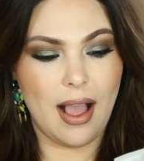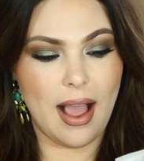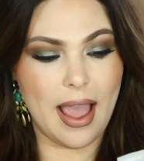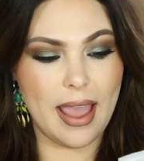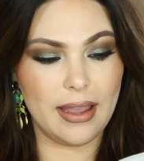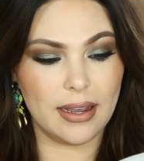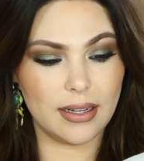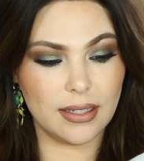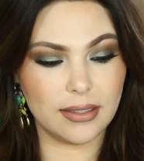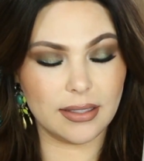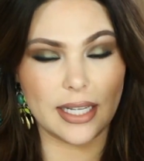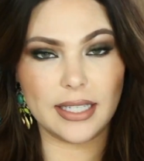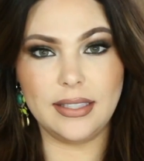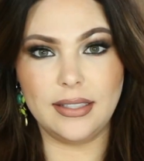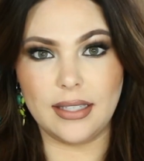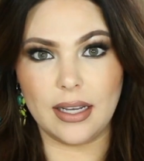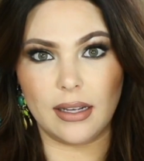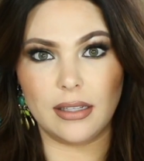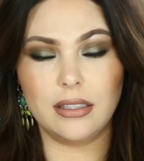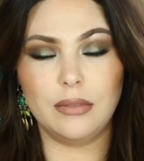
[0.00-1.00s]
And it
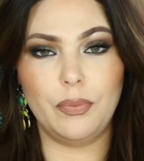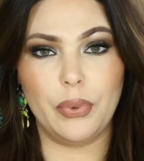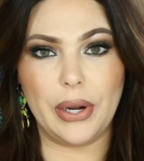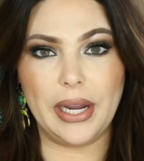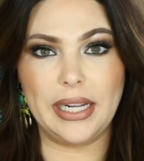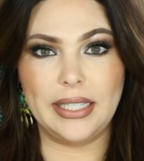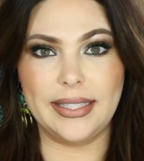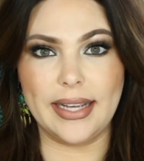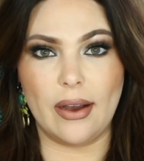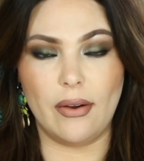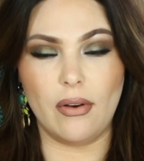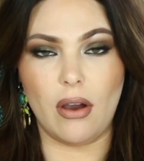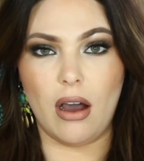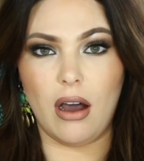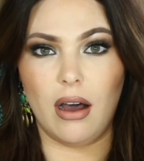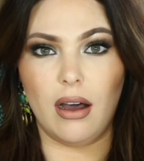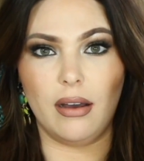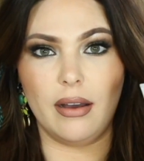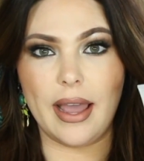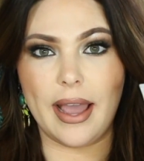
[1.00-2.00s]
does break down
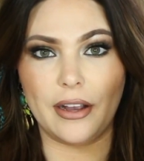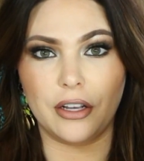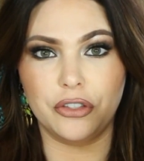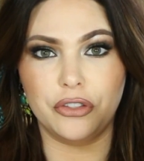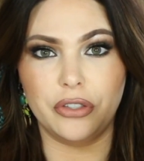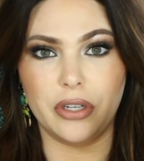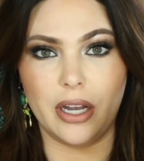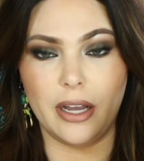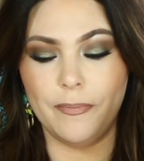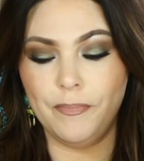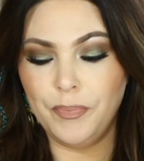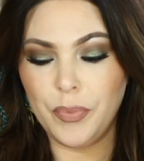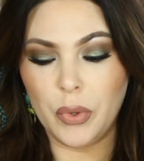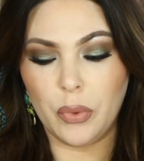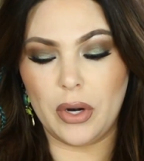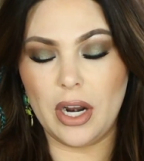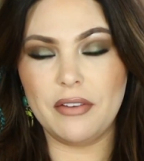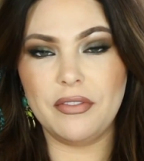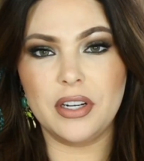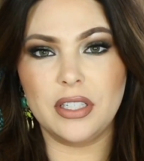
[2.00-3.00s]
all extra,
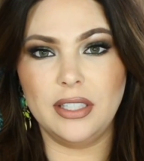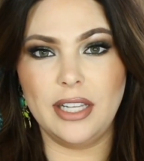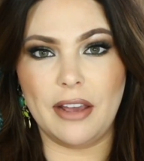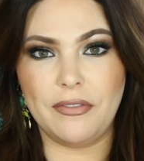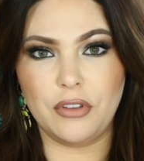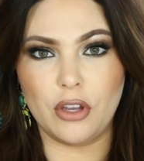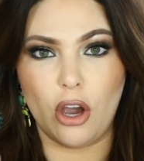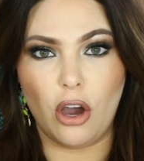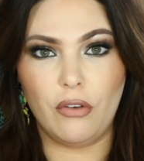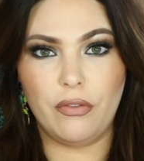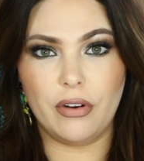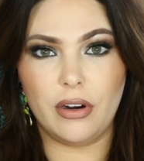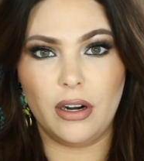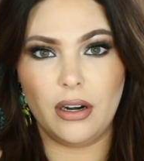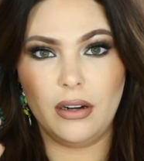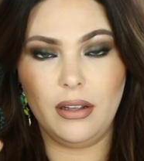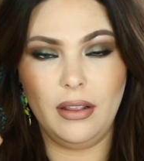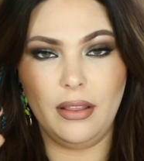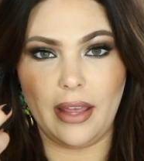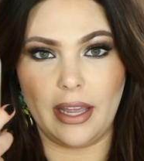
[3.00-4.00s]
whatever's left
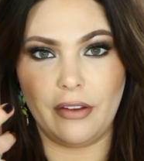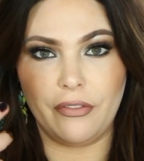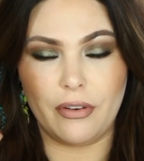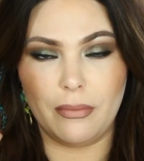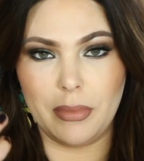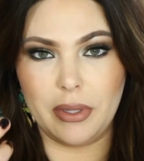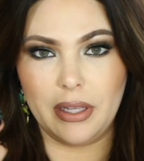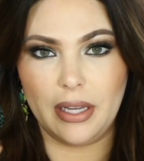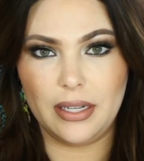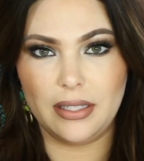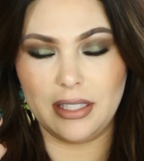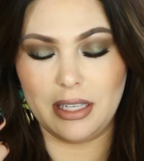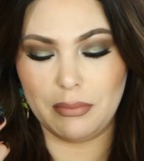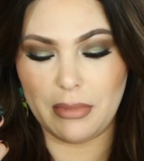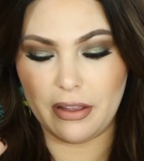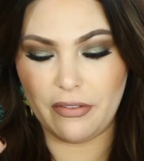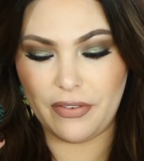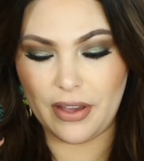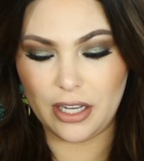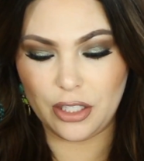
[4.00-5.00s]
over, like from cleansing
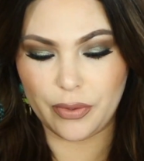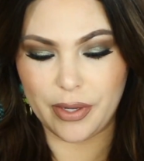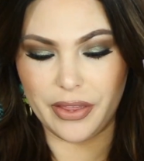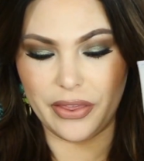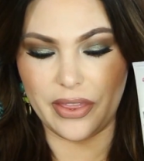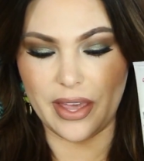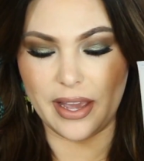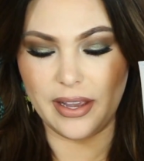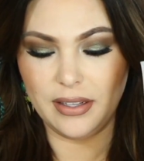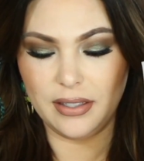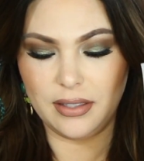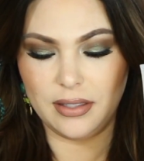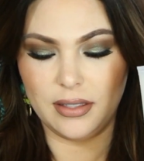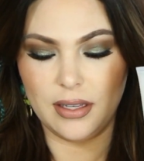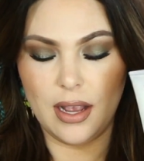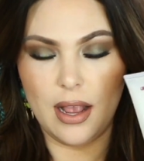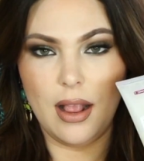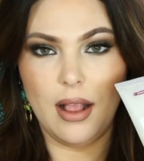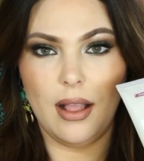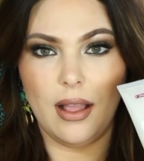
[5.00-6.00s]
my face with this,
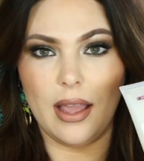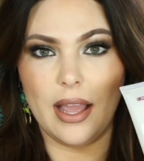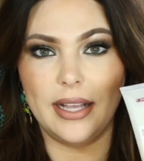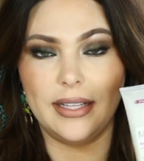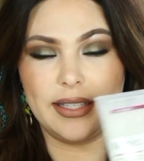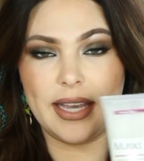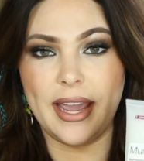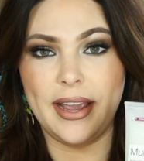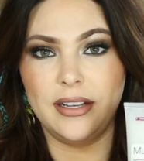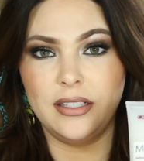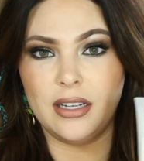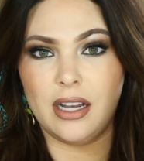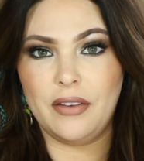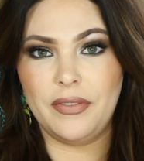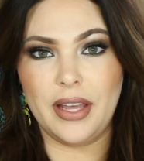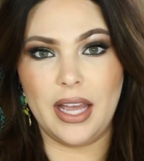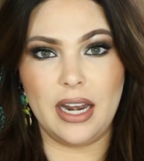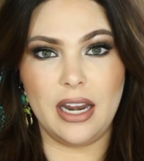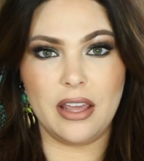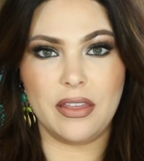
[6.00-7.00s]
it takes
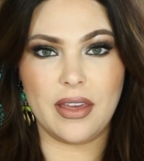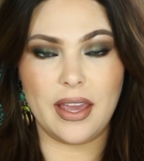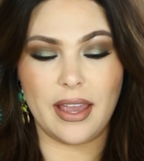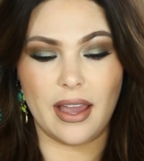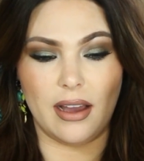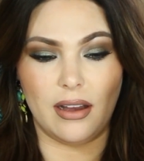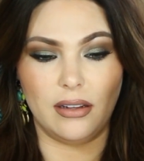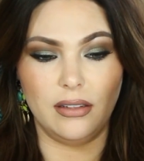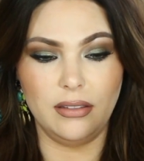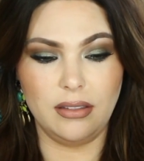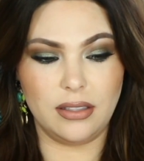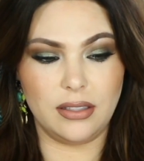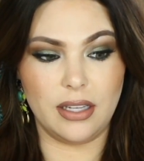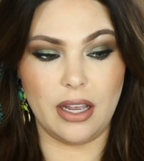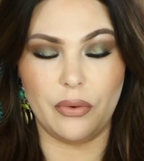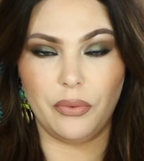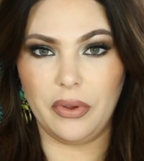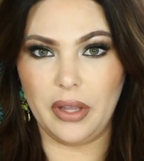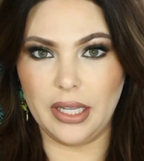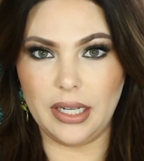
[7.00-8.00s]
off anything else.
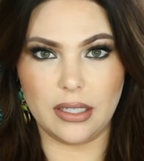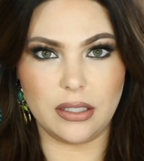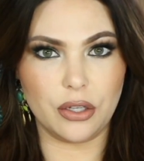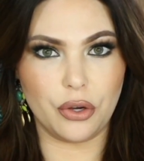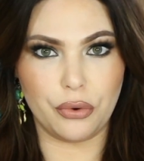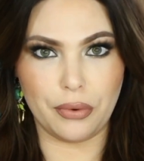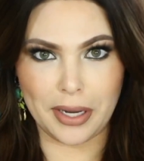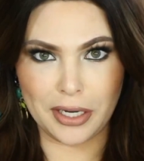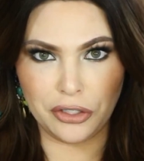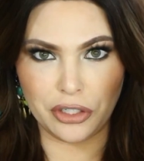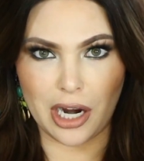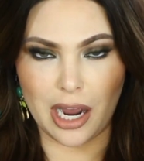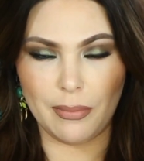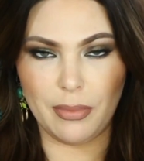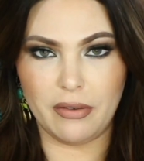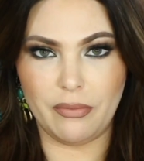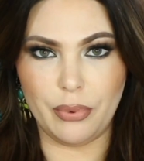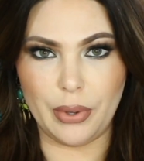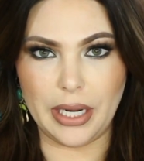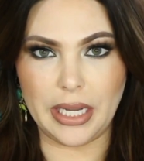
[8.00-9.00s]
It really does a great job
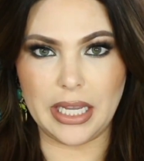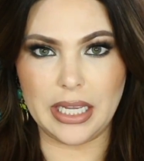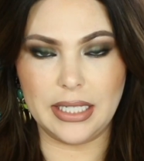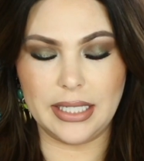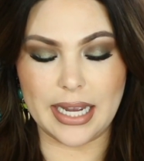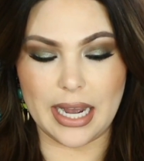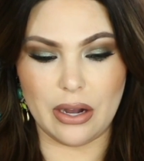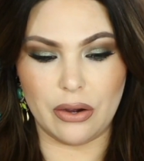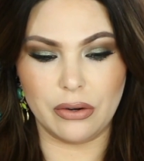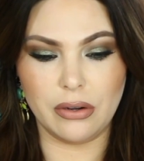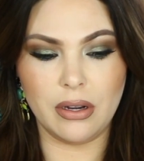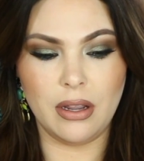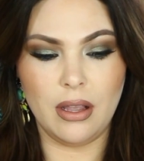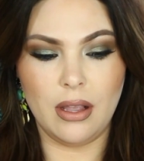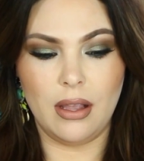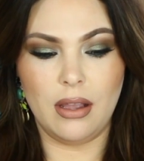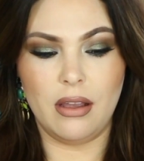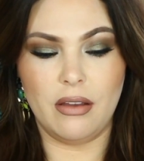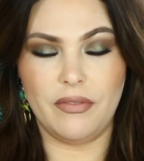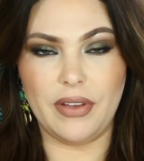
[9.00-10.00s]
of breaking down
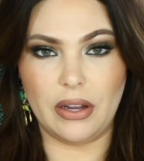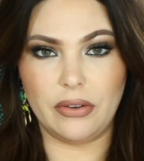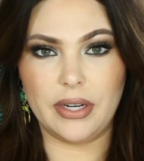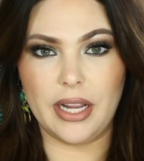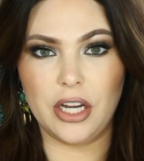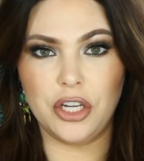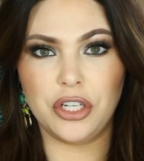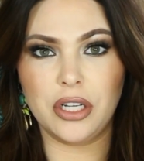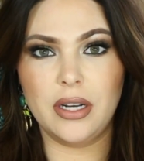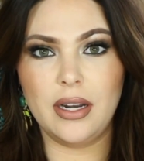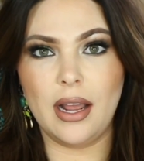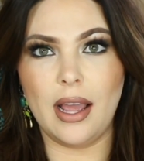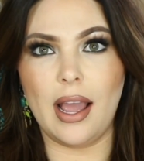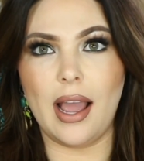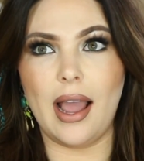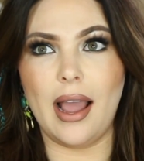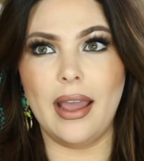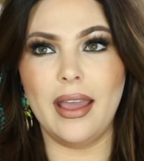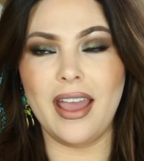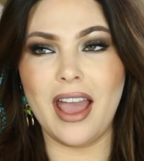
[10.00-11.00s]
foundation.
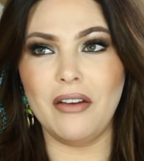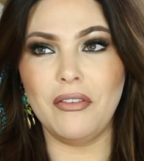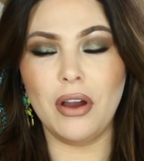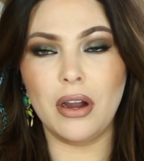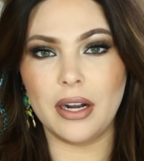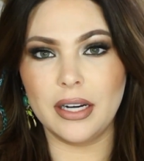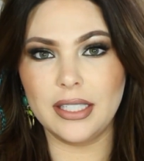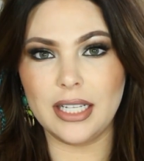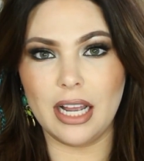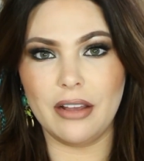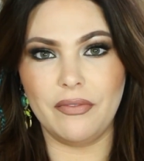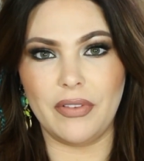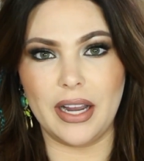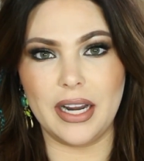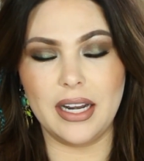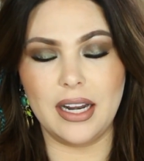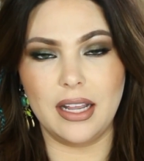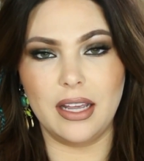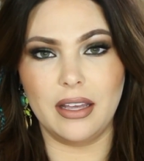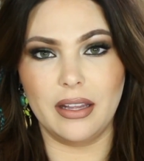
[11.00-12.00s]
I have a hard time
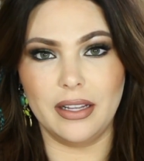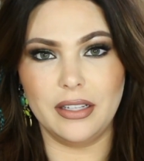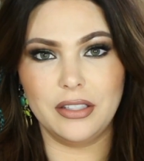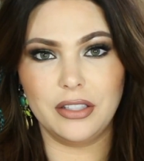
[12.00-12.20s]
finding a